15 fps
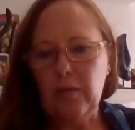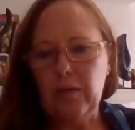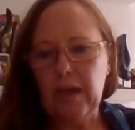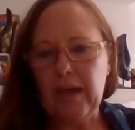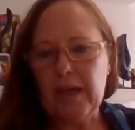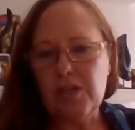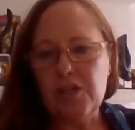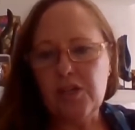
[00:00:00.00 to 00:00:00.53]

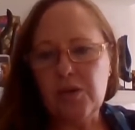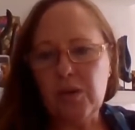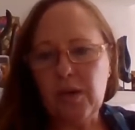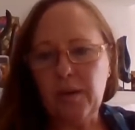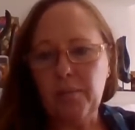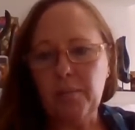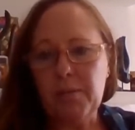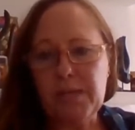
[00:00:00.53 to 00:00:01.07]
that
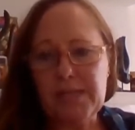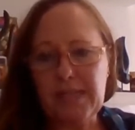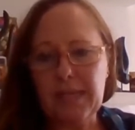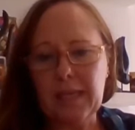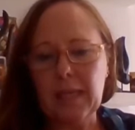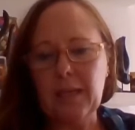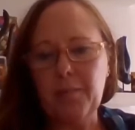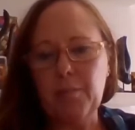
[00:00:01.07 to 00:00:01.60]
during
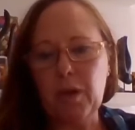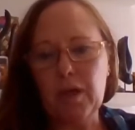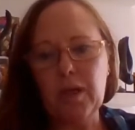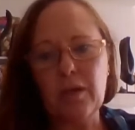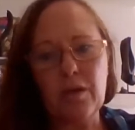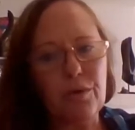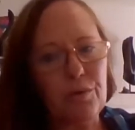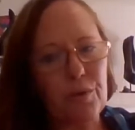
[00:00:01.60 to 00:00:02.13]
particularly
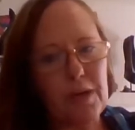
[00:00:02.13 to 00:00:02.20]
Mercury